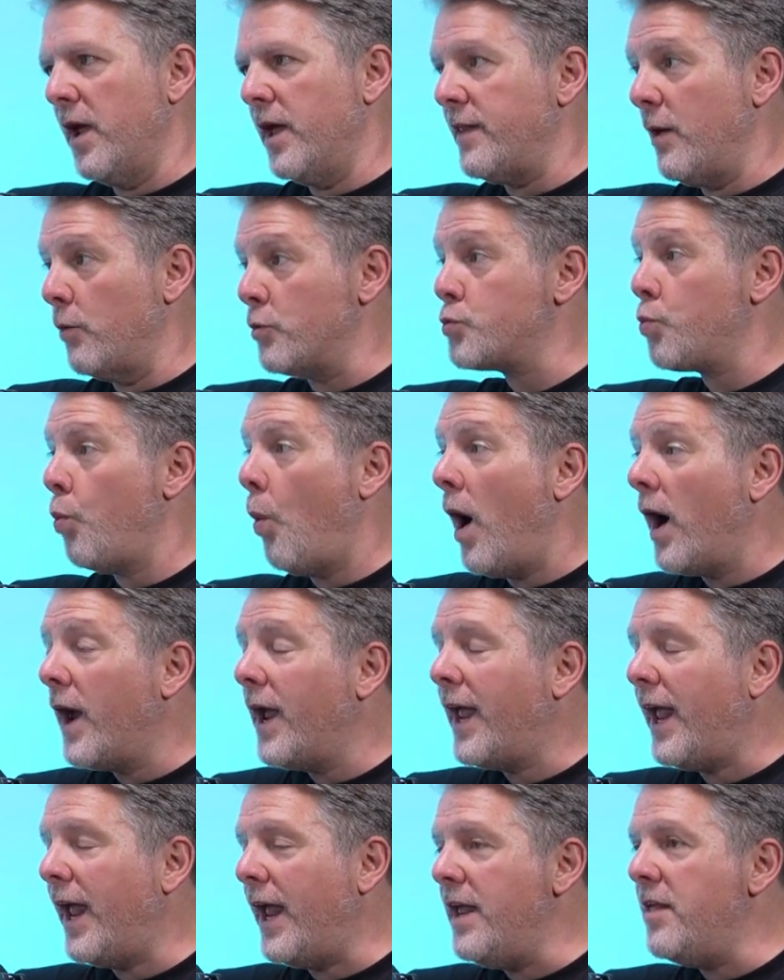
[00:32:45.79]
And there was one
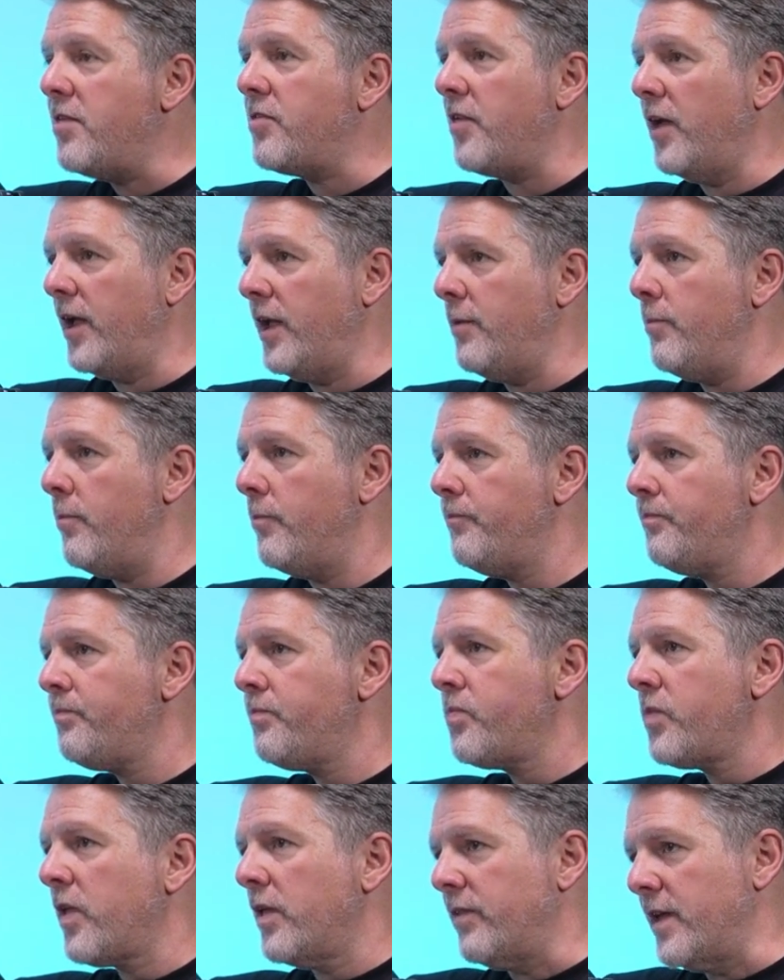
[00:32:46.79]
key theme.
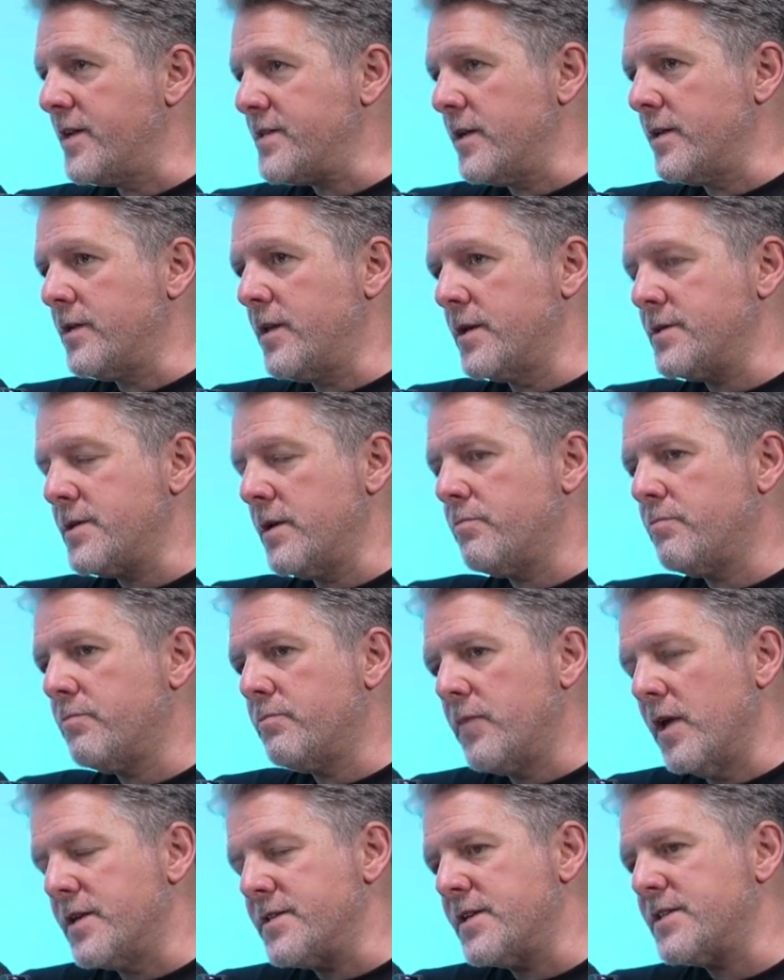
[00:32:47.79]
There's
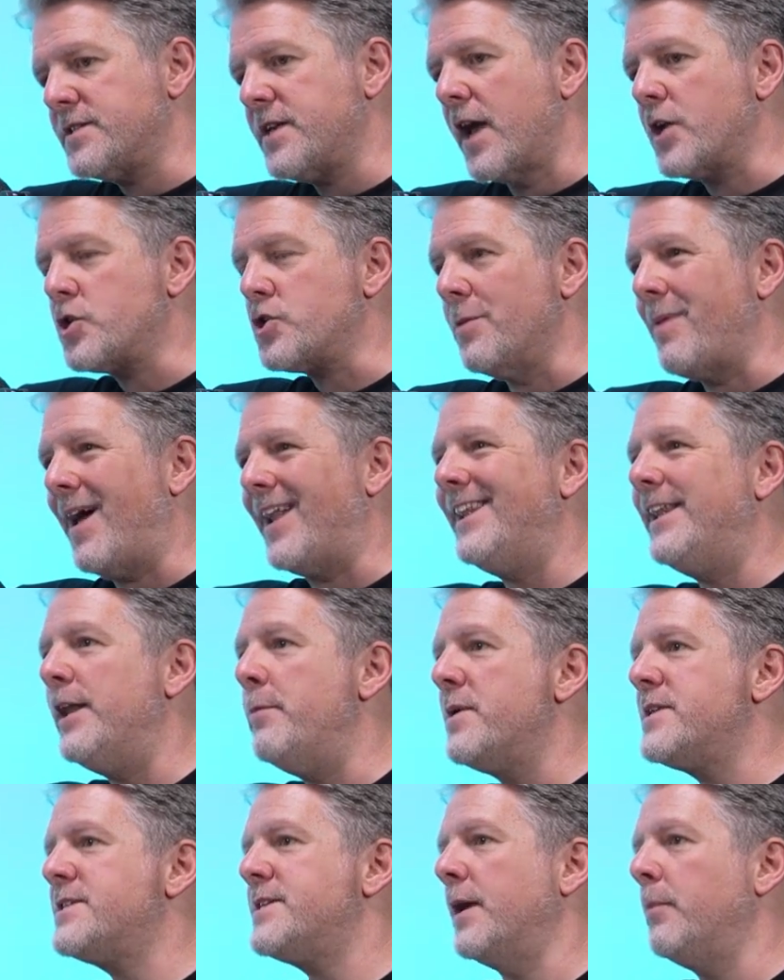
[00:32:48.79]
a section about
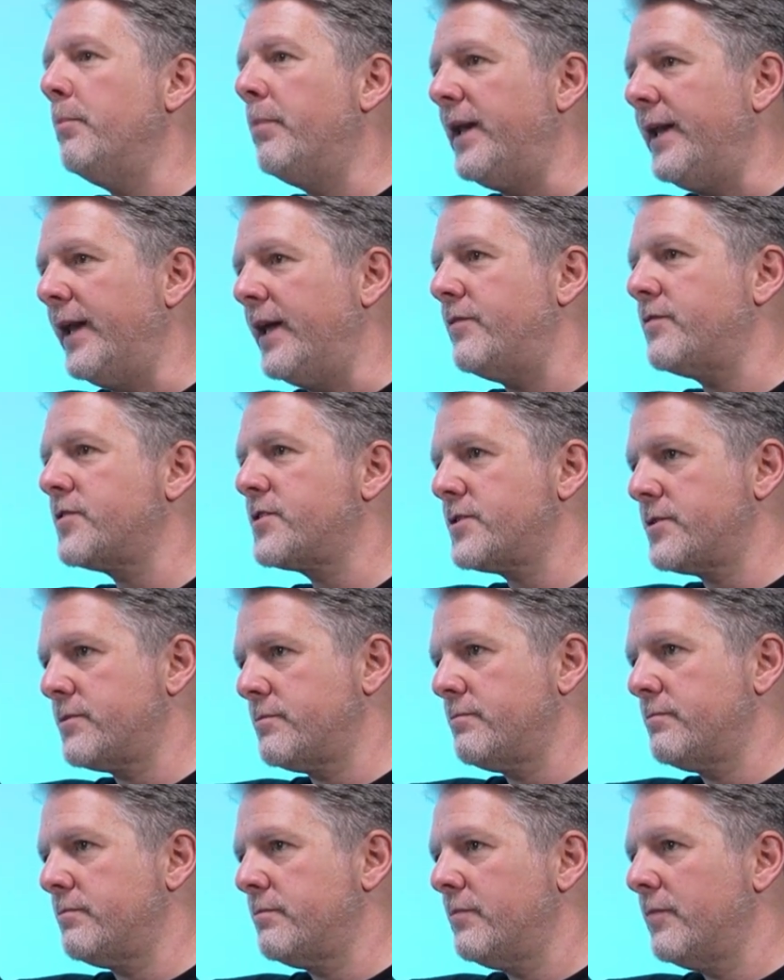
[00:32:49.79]
limiting beliefs
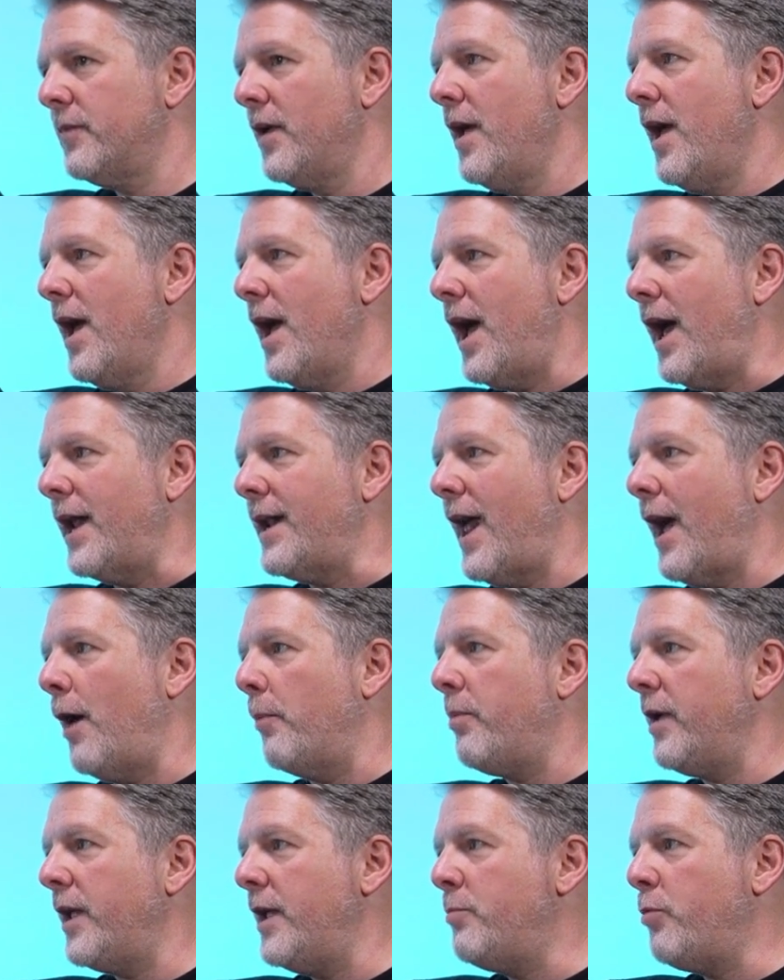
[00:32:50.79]
and how
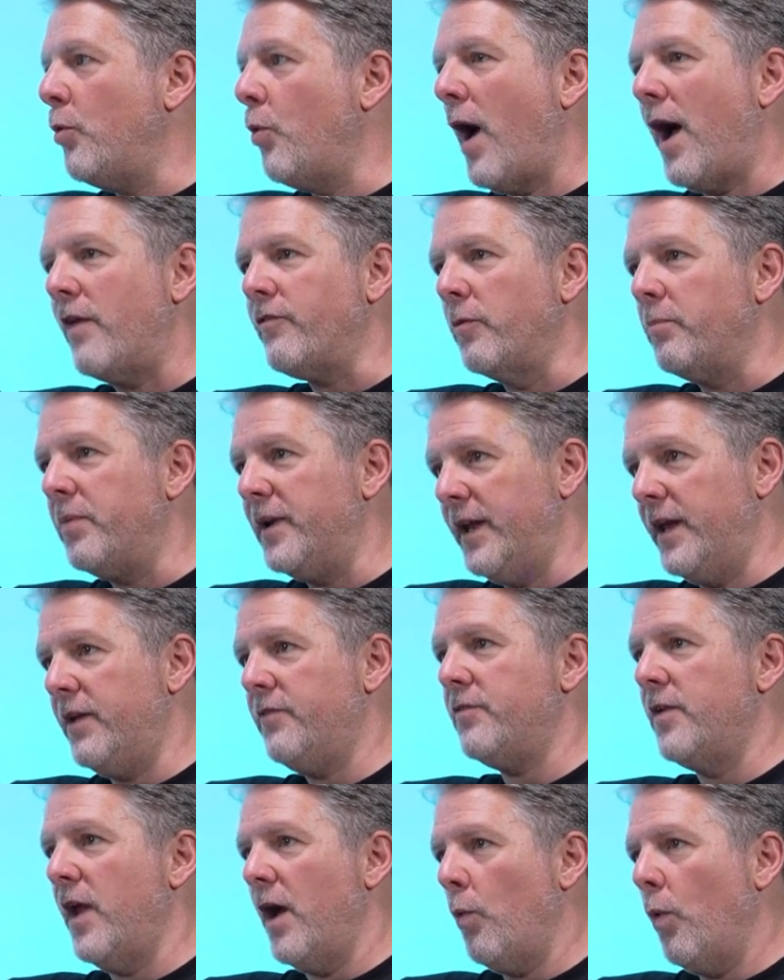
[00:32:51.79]
people have a
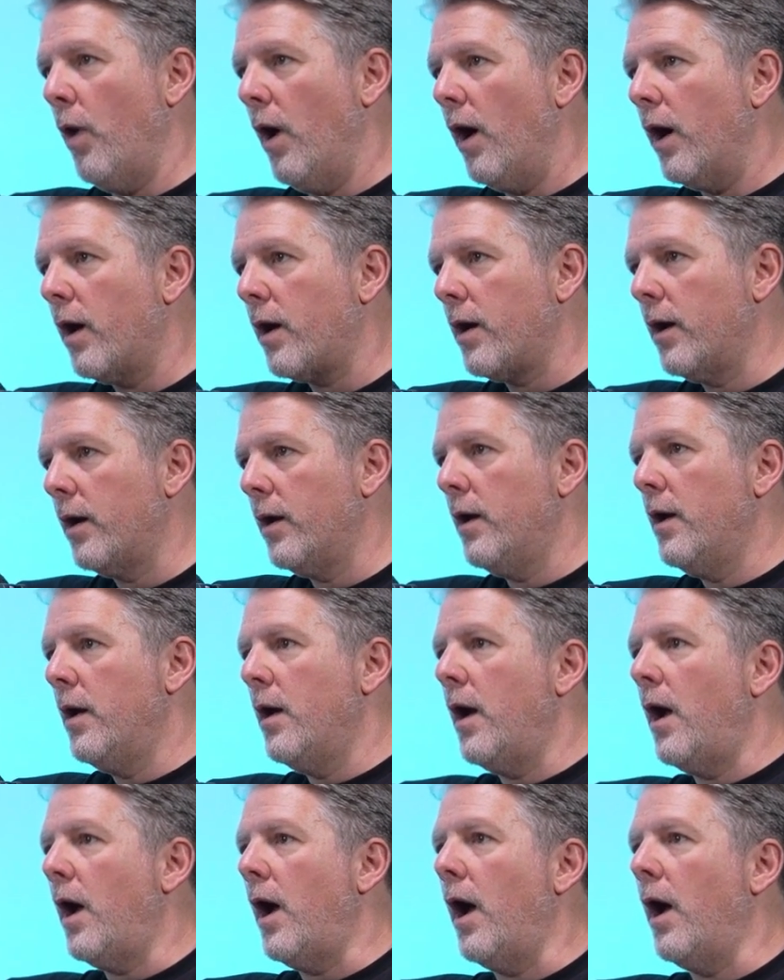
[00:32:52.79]
belief network
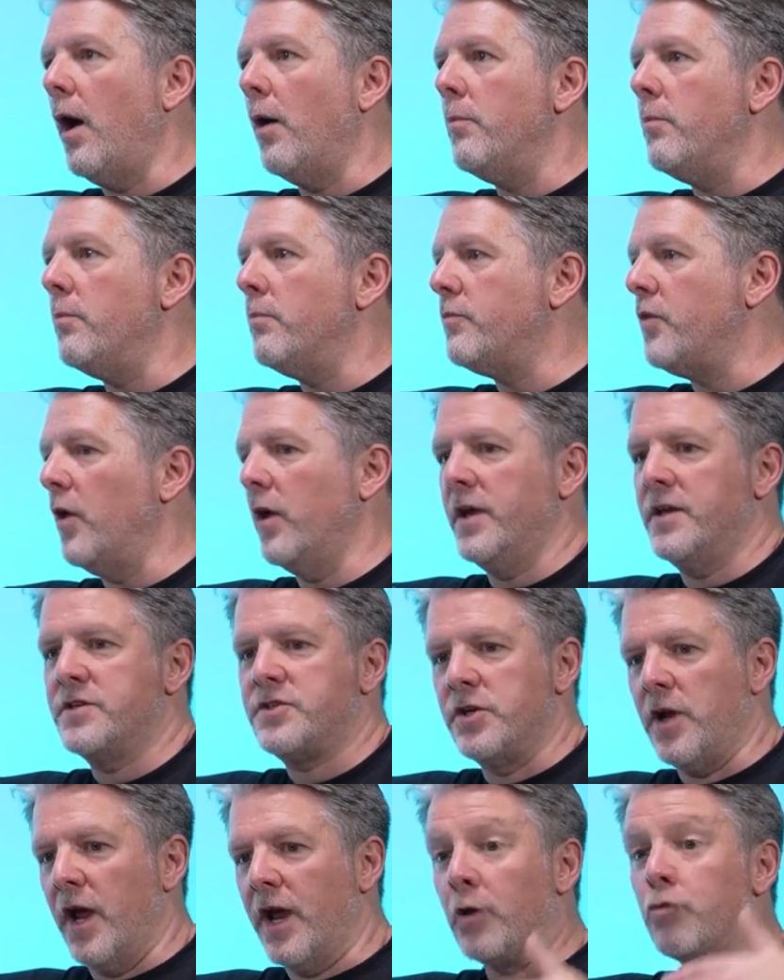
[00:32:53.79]
that is
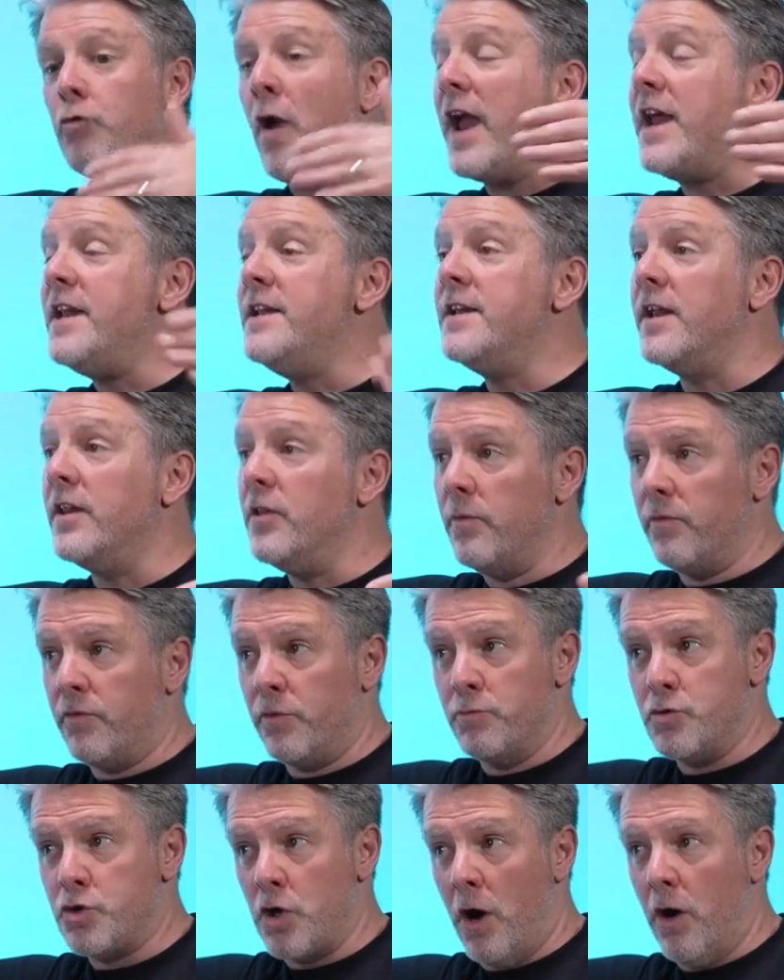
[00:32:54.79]
ingrained in them
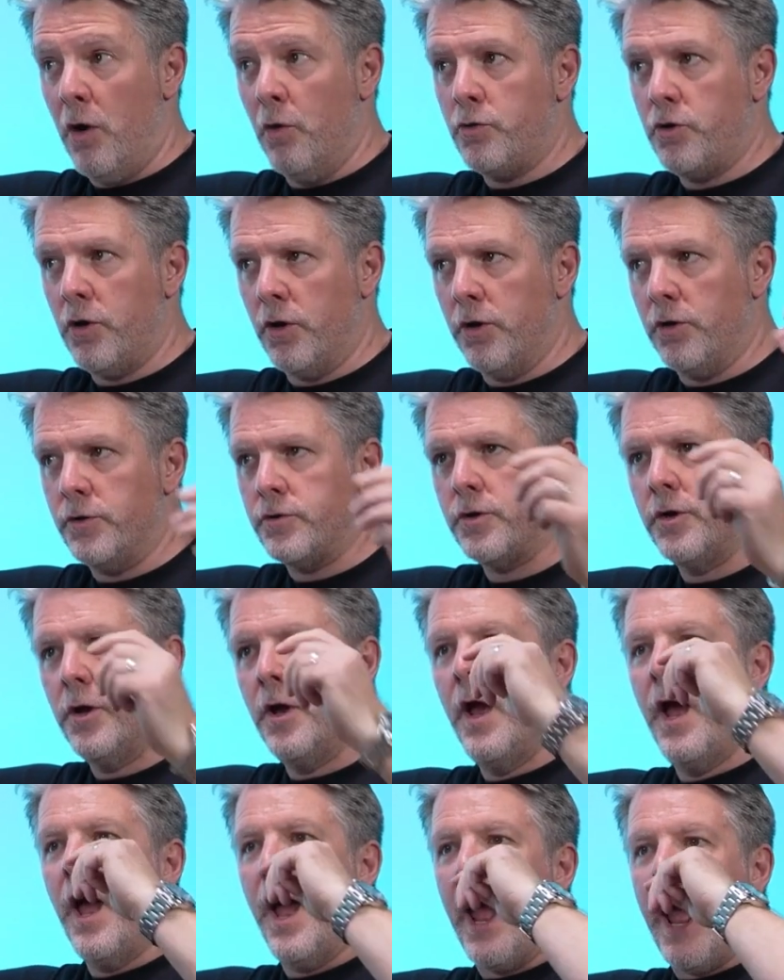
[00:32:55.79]
from childhood,
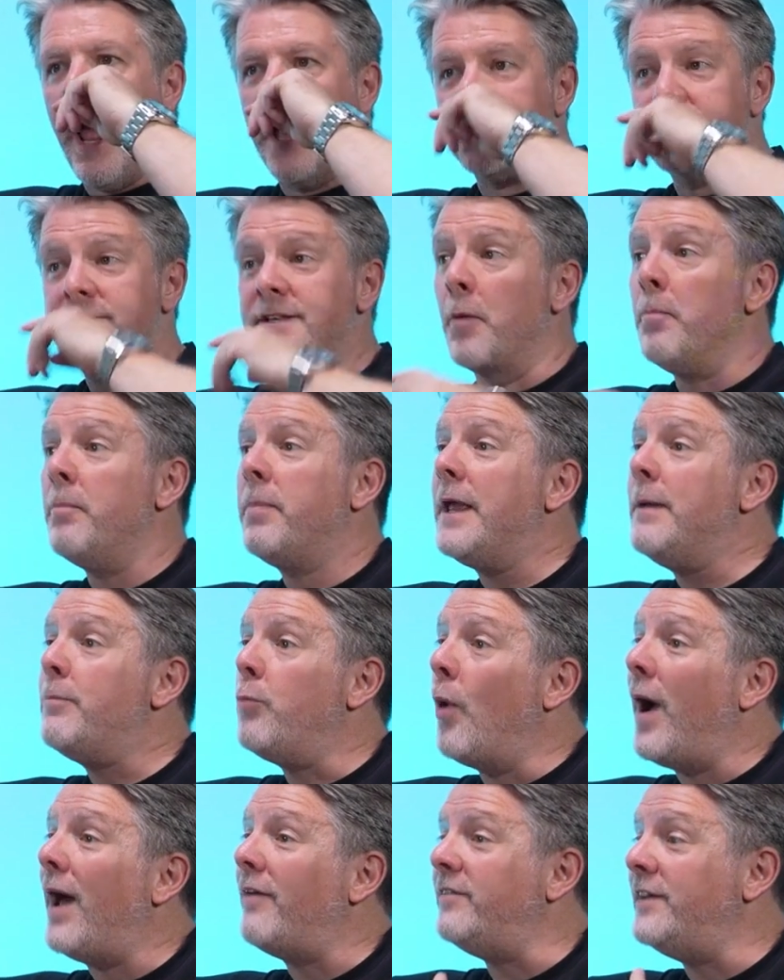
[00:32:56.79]
and some
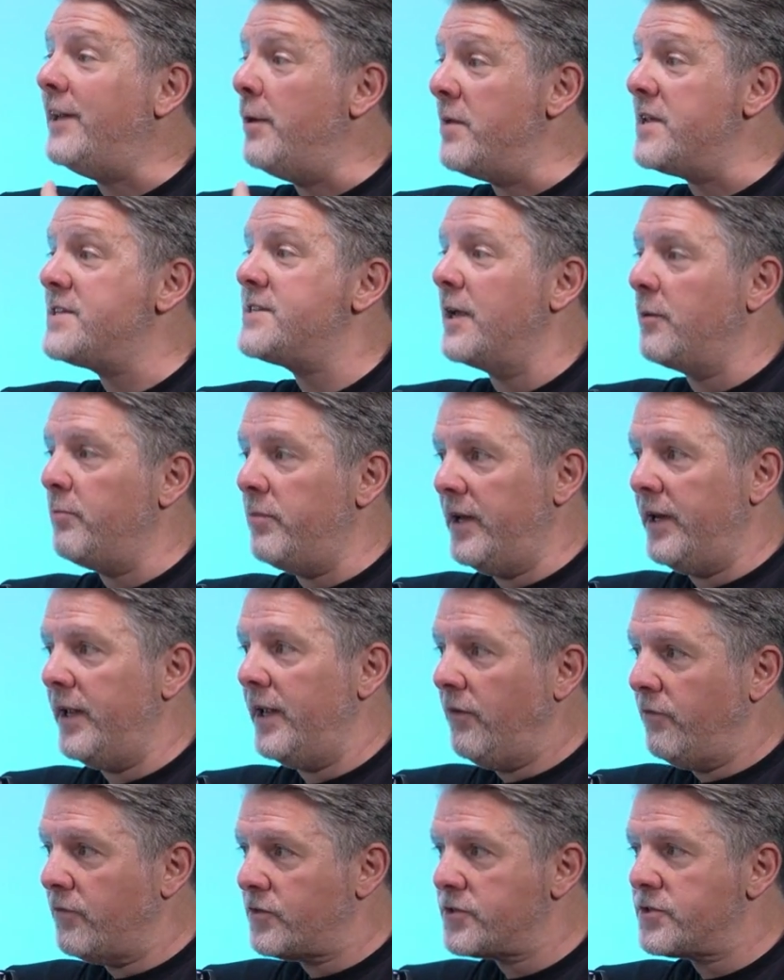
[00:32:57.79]
people have limiting
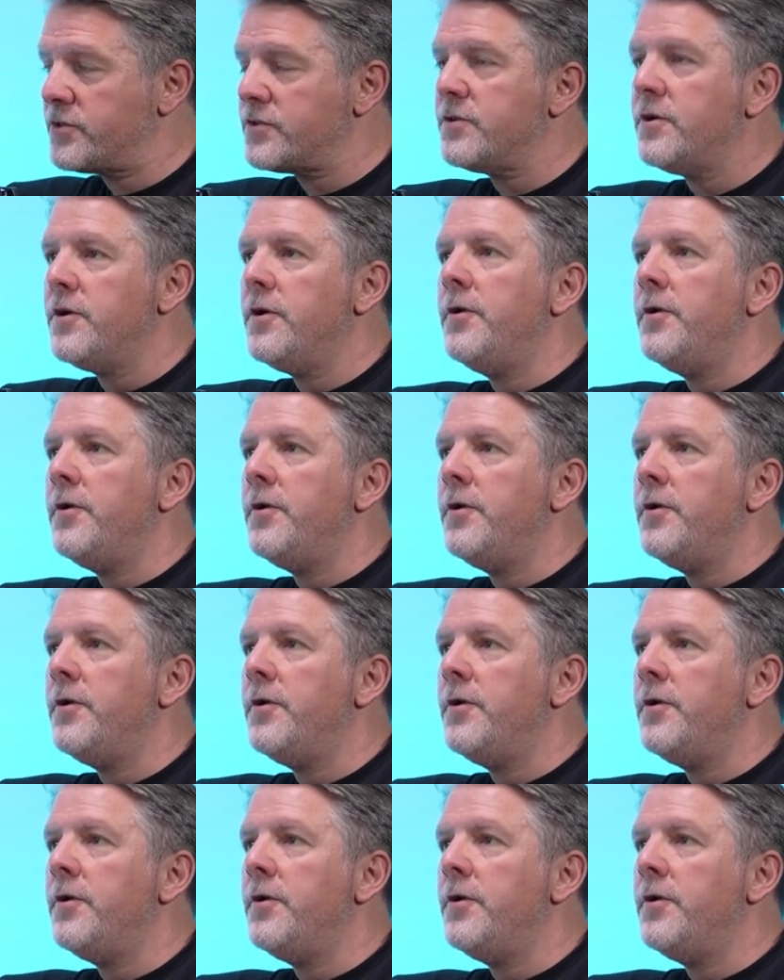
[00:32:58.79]
beliefs.